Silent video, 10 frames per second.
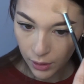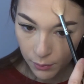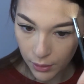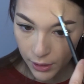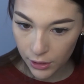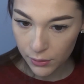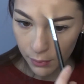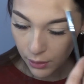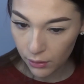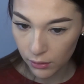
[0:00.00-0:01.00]
But I just
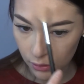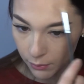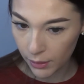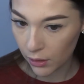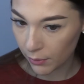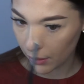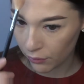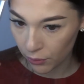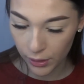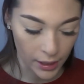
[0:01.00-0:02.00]
put a little bit on my
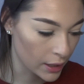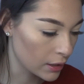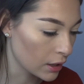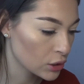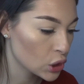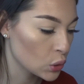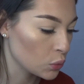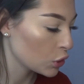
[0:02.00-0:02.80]
forehead, not too